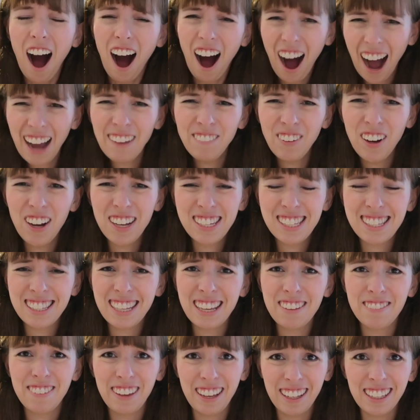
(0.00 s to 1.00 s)
I
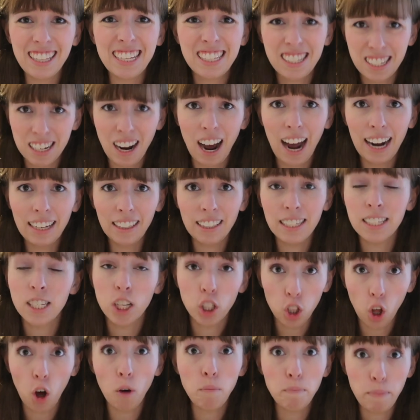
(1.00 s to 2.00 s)
personally feel this title is a
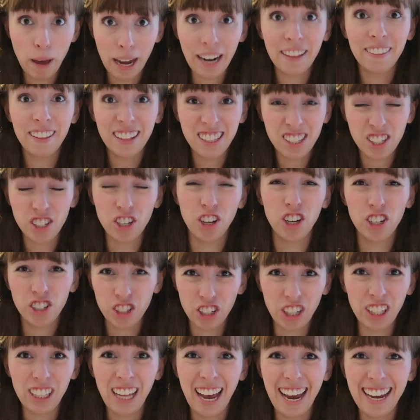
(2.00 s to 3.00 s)
lot better than
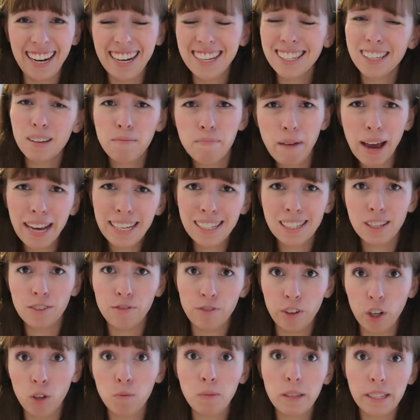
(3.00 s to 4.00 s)
Searcher Clade, as it makes the
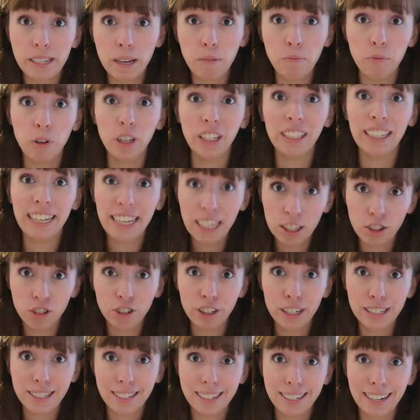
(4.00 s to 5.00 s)
film seem really
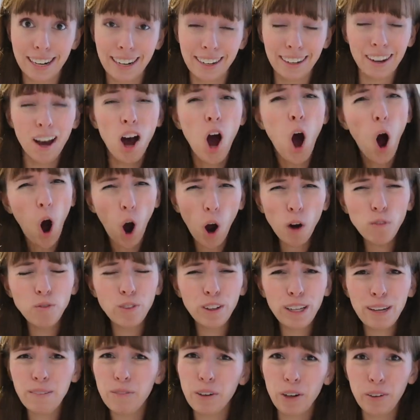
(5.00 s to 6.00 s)
interesting.
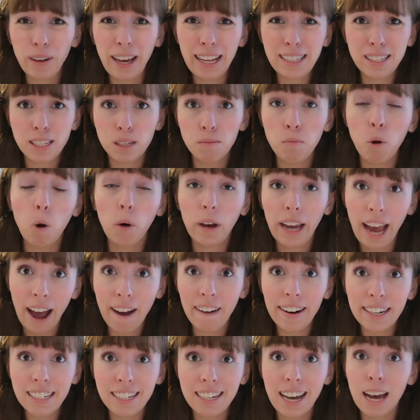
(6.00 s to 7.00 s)
Hopefully we'll get some more
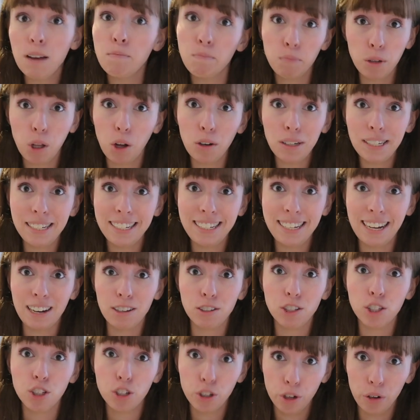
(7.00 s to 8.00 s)
character and plot
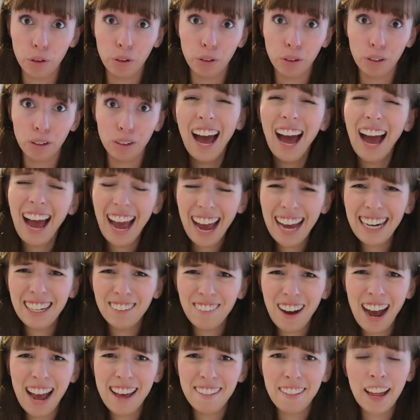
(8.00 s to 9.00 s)
details soon.
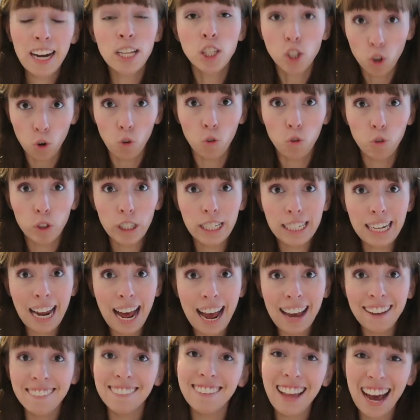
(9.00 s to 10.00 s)
Anyway, that is all for
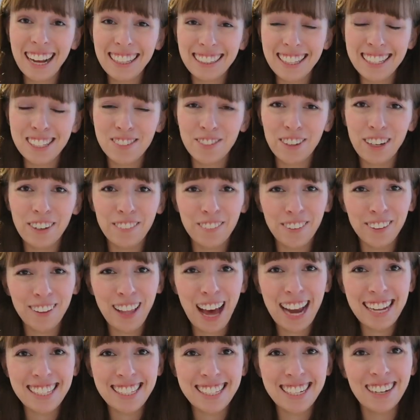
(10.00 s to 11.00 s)
today. Like this video if you
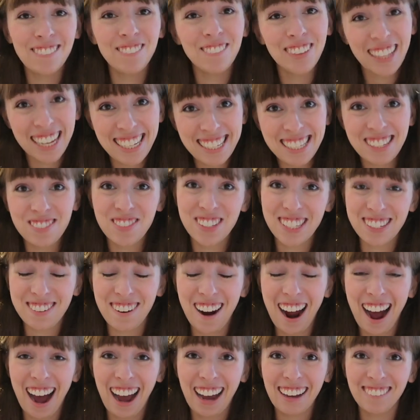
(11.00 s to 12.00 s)
liked it and please
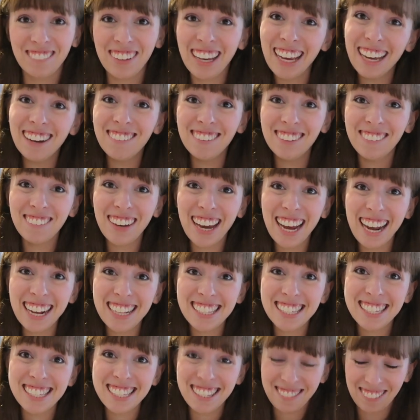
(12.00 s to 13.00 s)
subscribe. It would
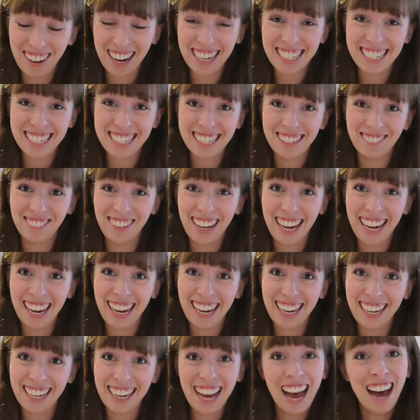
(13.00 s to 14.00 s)
mean so much to
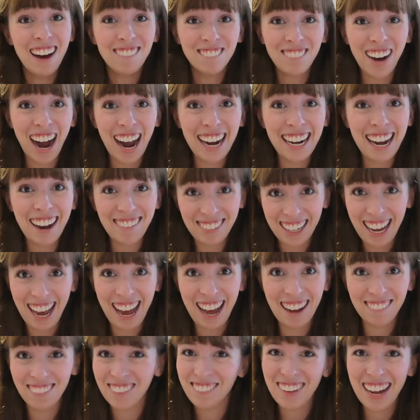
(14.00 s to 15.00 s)
me. Bye now and
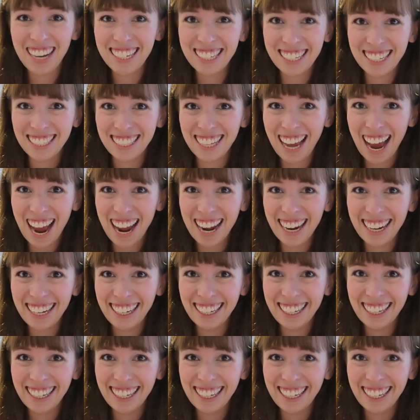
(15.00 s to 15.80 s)
have a magical day!